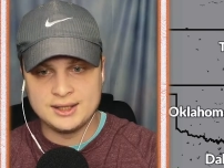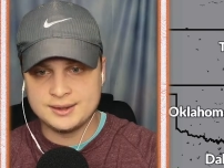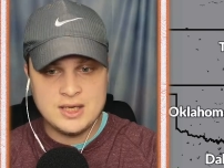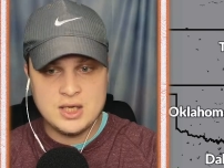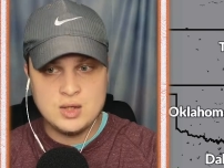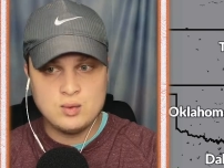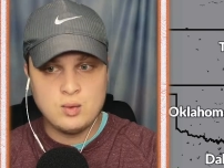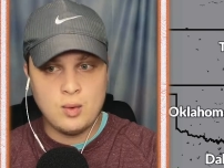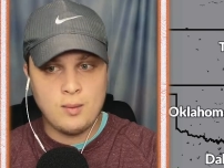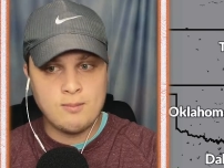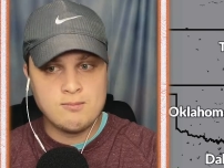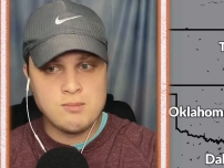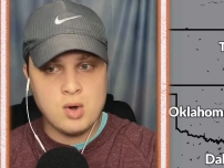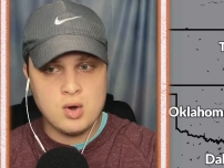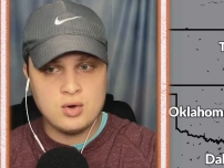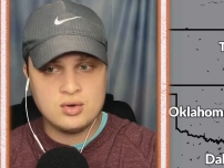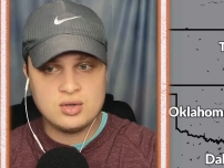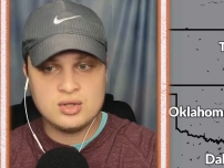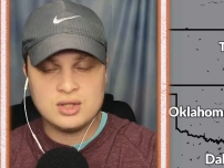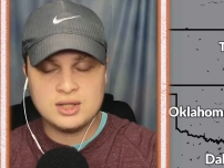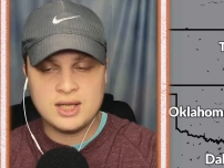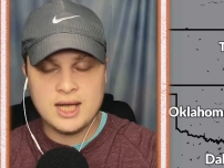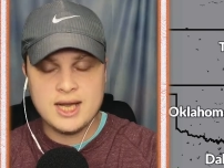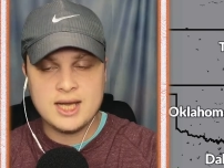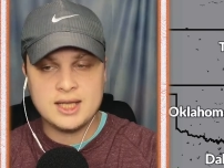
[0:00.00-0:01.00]
These will
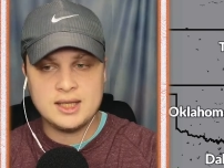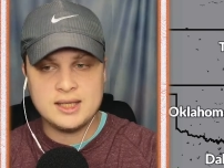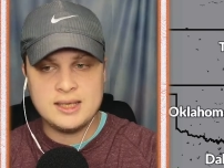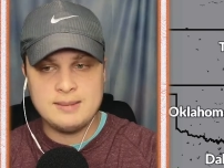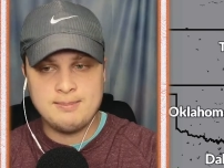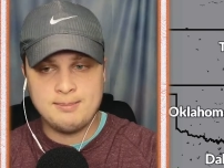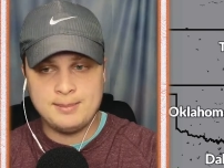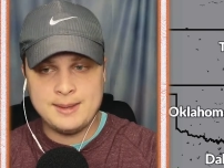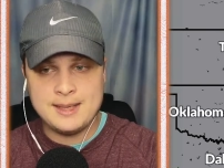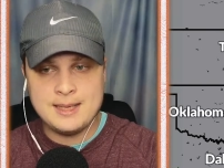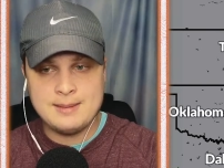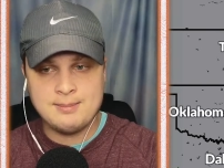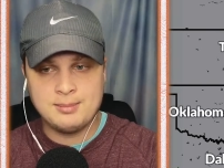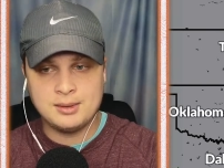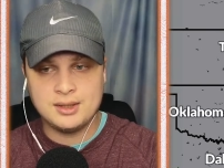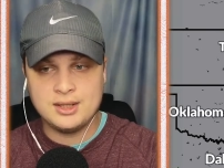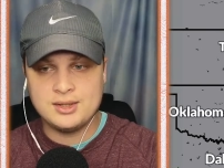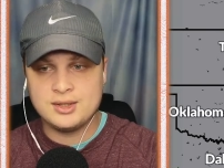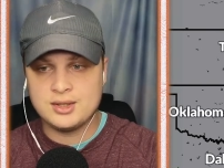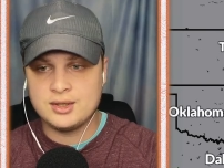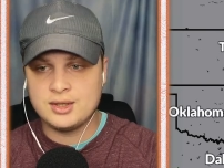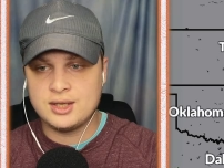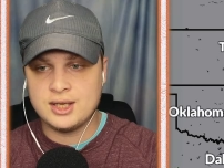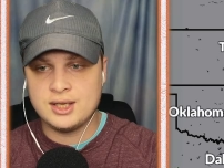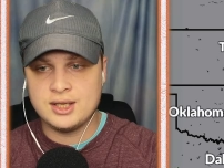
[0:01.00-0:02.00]
most likely be
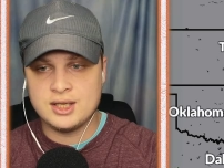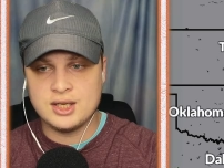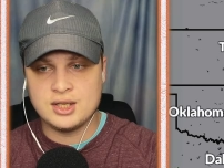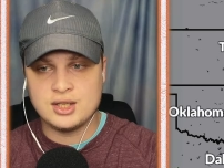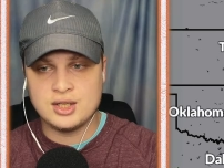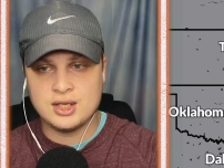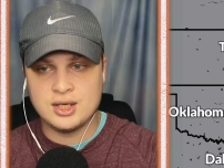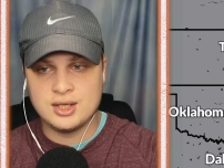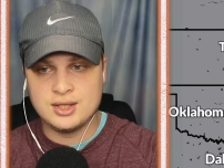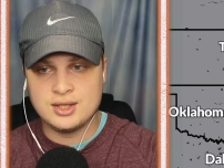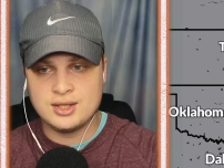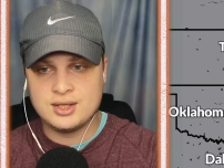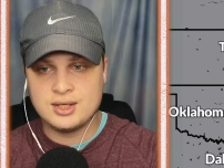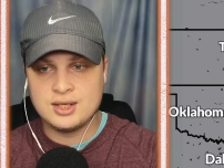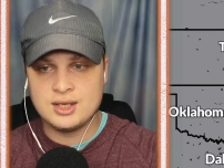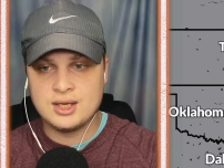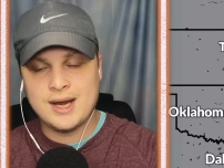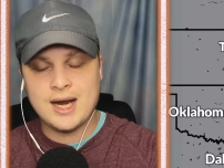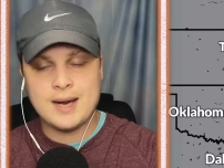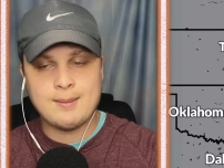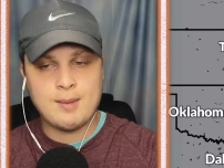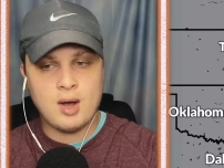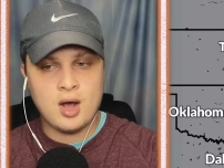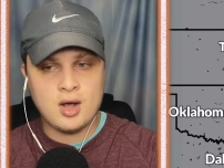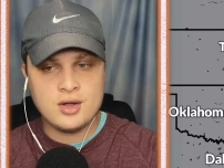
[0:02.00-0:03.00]
blizzard conditions, and
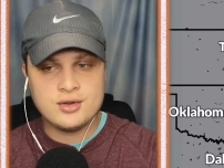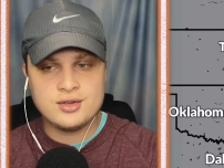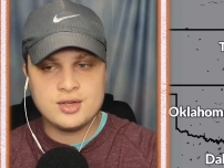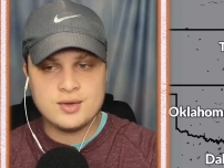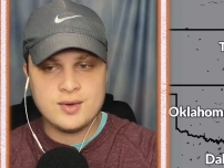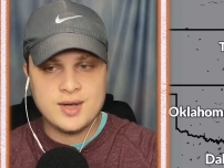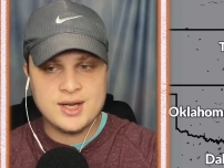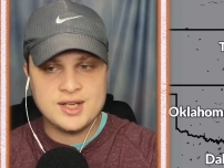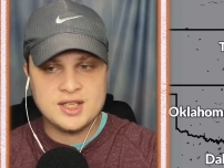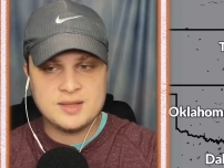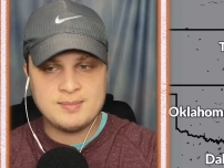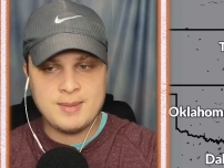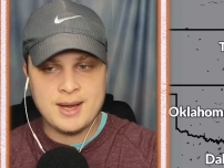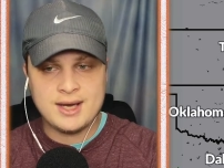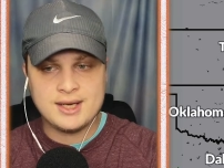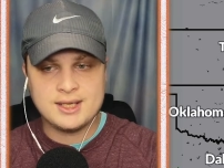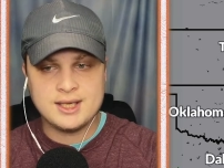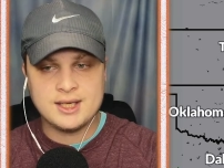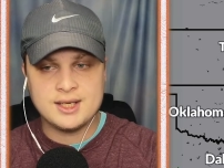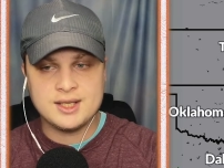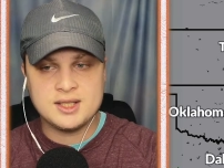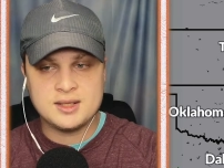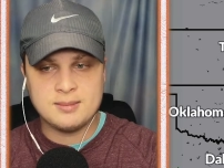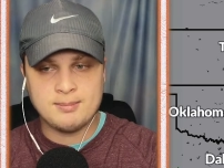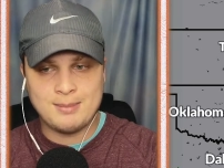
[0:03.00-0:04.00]
I'm also
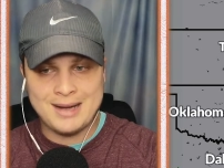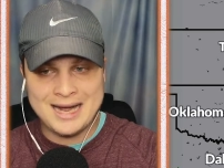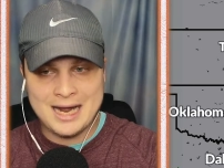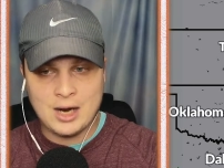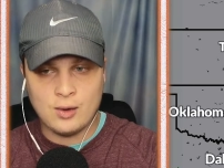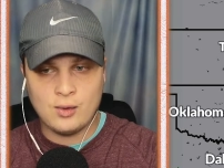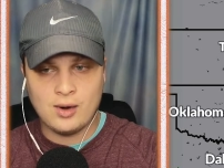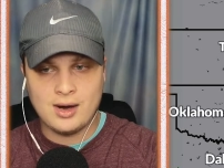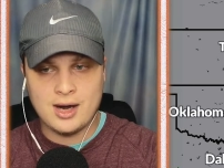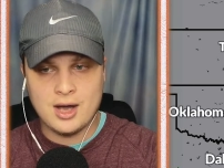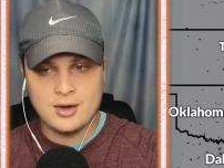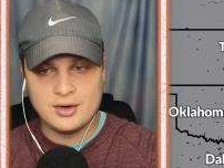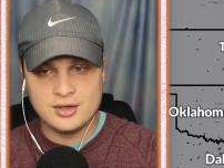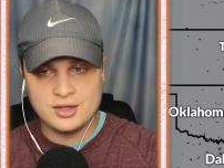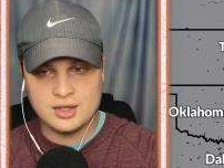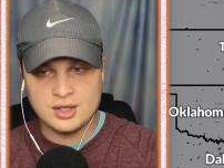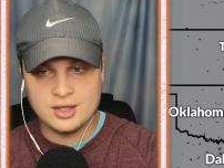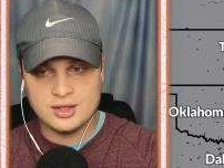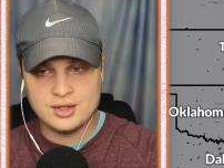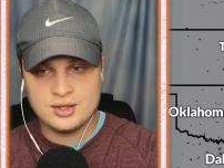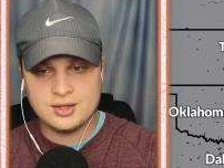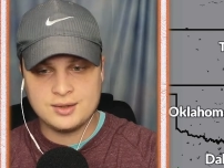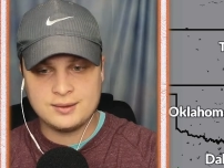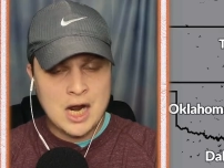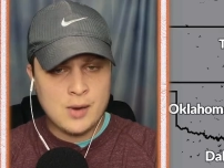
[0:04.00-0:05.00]
expecting some power
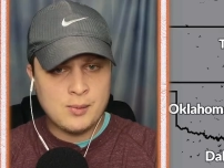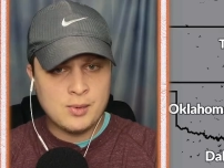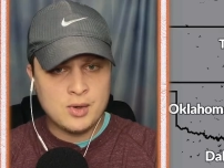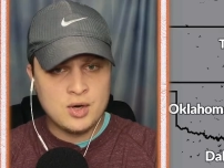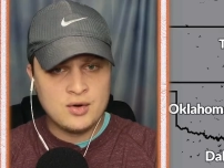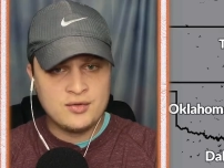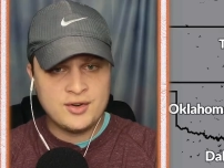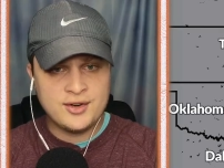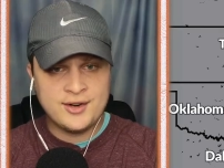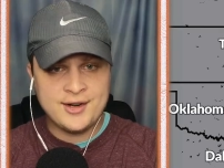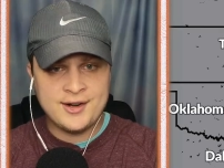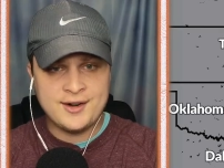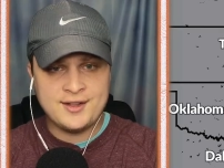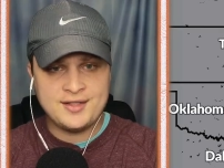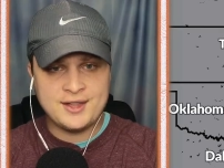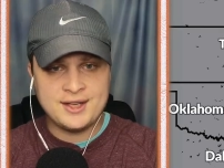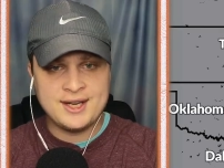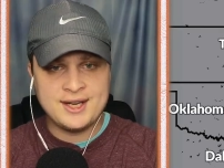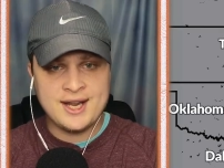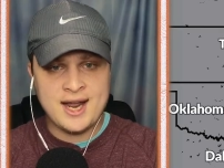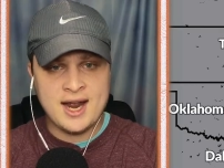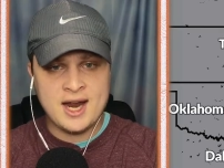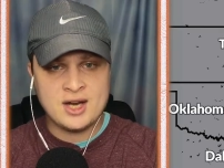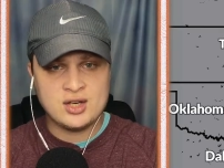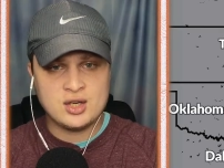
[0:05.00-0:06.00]
outages. Now we're over here at the
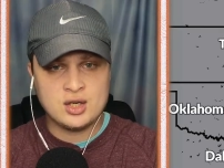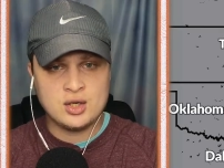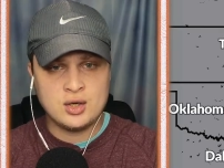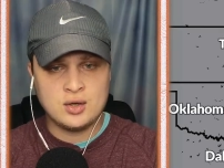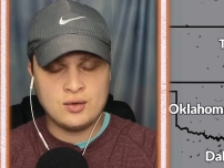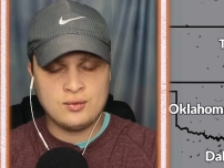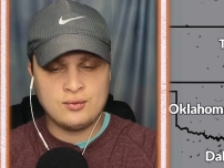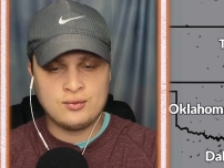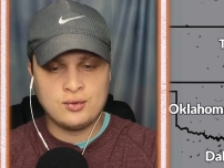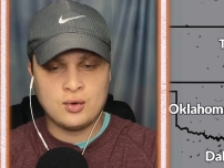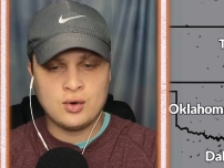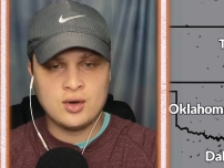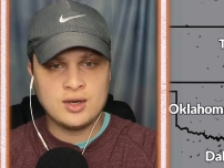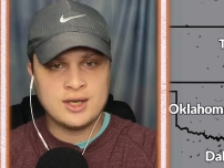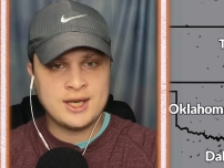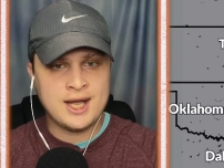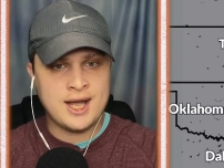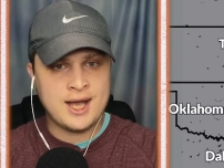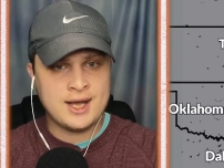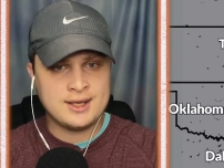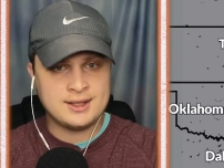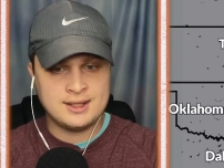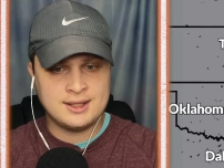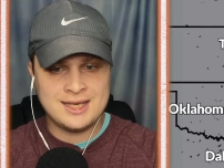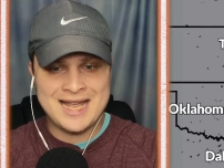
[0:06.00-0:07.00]
National
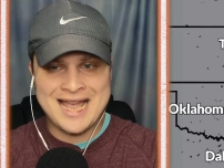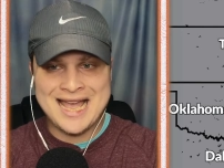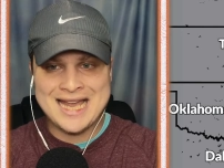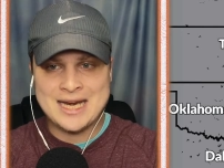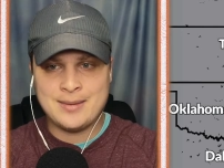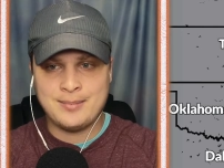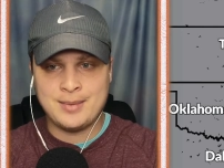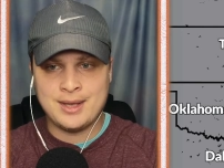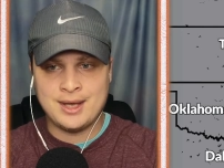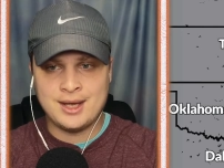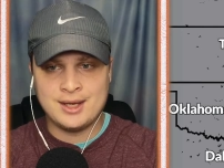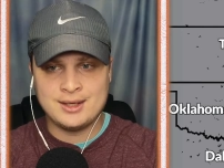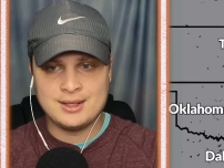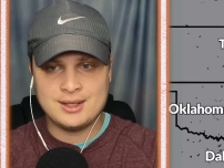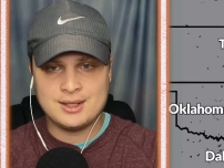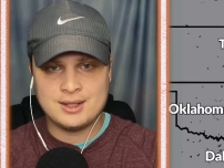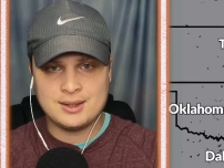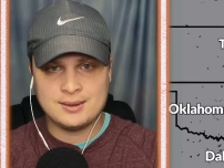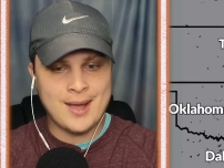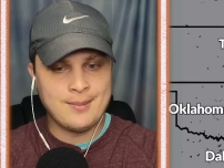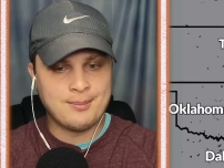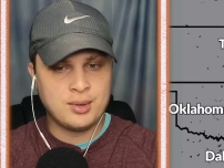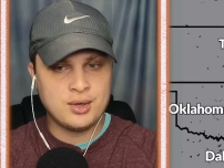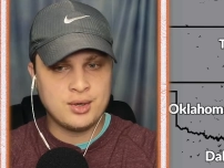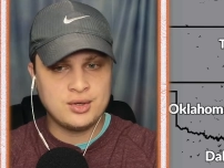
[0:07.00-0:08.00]
Forecast Database,
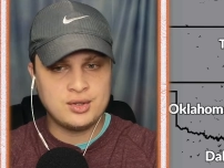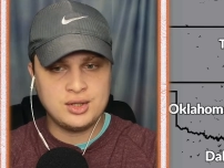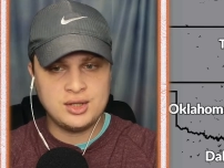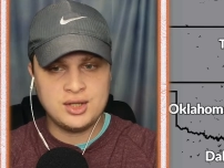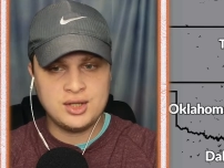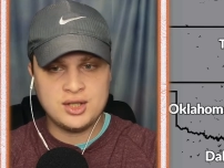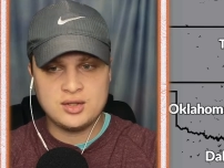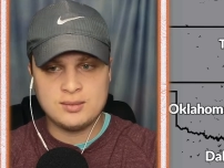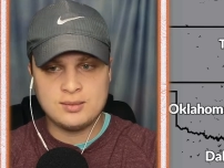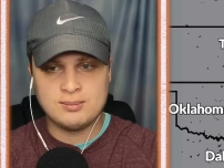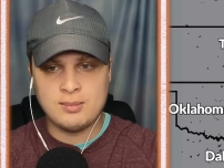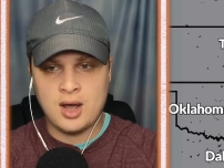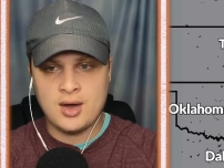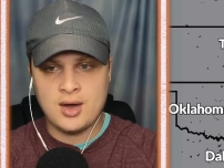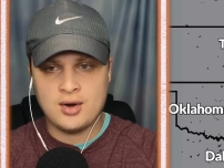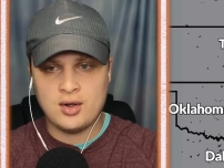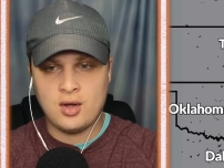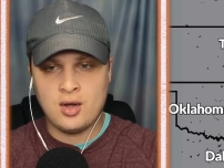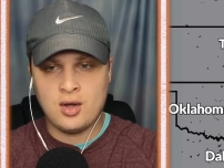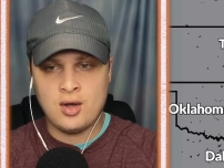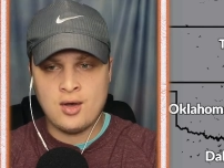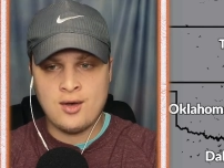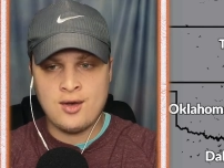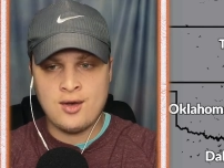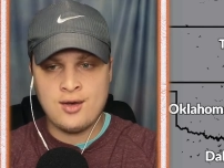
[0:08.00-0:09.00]
and pushing this model
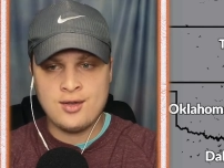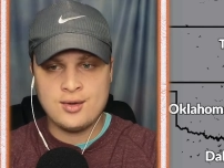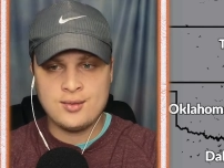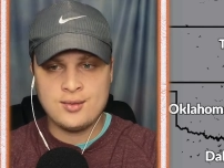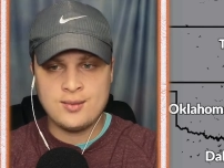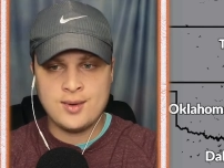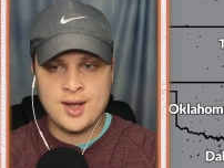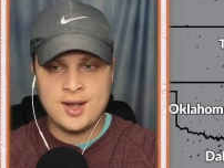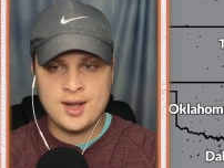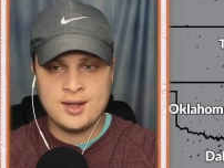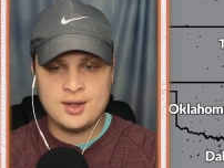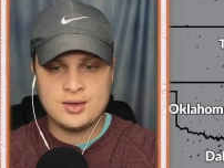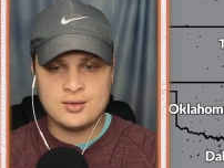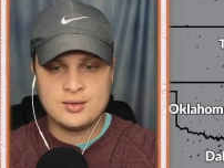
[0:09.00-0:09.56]
all the way